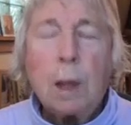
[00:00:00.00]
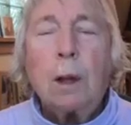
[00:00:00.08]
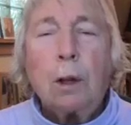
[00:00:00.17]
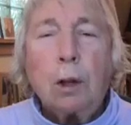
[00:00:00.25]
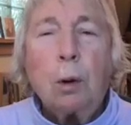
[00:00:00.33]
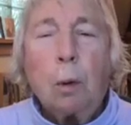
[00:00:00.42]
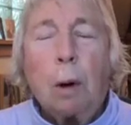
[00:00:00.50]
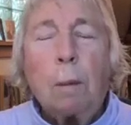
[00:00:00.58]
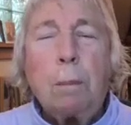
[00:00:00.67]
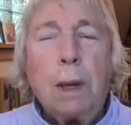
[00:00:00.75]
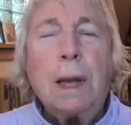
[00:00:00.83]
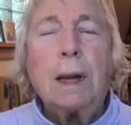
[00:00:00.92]
You are
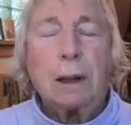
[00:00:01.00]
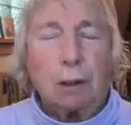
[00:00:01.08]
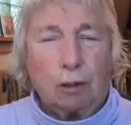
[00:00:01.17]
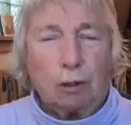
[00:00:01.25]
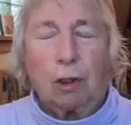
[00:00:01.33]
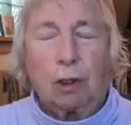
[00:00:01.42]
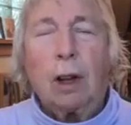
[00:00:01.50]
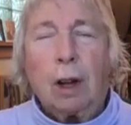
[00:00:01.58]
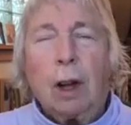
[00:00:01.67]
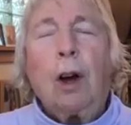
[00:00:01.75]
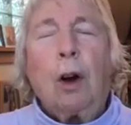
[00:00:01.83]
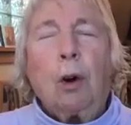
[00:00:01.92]
beings
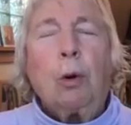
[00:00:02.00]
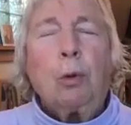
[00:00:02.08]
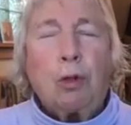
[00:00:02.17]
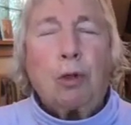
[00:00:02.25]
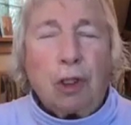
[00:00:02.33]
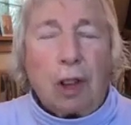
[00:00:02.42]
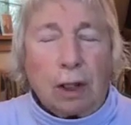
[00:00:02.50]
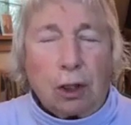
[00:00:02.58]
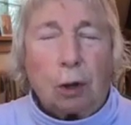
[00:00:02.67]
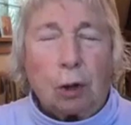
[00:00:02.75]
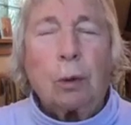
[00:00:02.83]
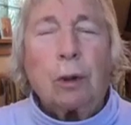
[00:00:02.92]
whose
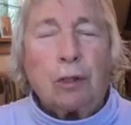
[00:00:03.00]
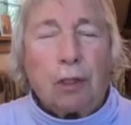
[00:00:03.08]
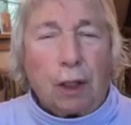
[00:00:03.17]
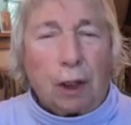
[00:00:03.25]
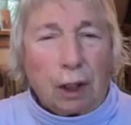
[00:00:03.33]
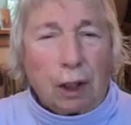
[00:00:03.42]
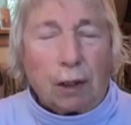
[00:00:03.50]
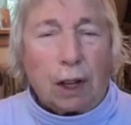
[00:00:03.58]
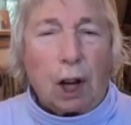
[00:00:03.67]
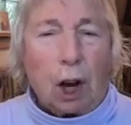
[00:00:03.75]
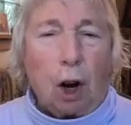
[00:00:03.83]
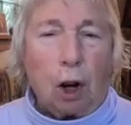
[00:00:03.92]
center is the
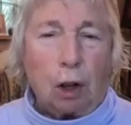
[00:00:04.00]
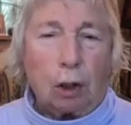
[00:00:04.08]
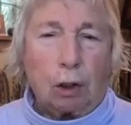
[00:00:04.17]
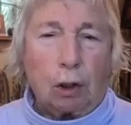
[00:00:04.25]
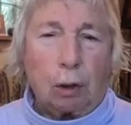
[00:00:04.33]
loving heart.